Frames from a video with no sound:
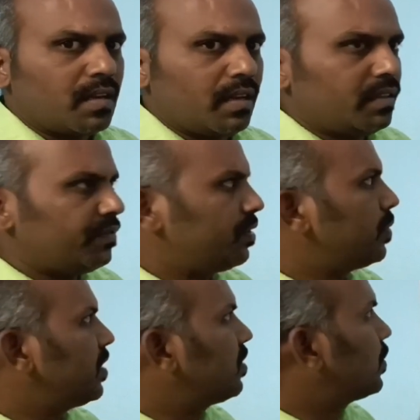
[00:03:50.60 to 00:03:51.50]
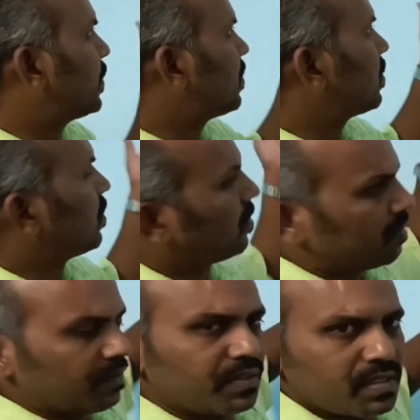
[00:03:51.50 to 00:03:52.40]
And if you meet the
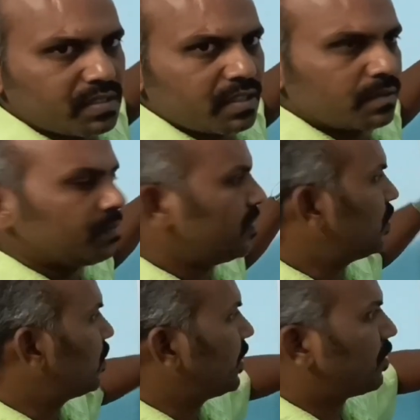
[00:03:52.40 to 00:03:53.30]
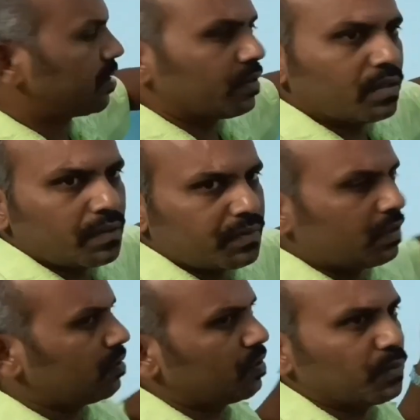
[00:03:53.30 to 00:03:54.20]
person first time, no need to say good
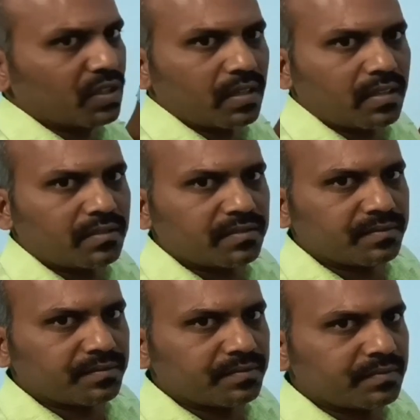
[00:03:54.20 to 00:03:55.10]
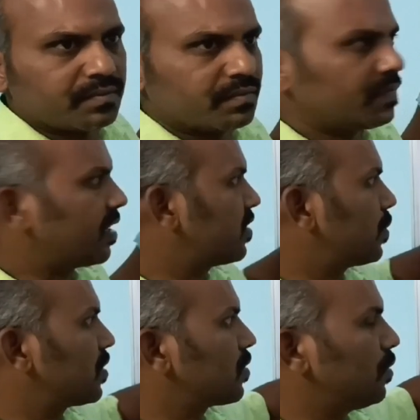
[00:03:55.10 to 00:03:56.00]
afternoon, good morning.
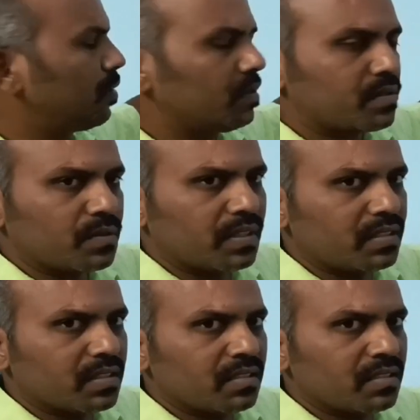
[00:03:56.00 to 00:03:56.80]
Except school students.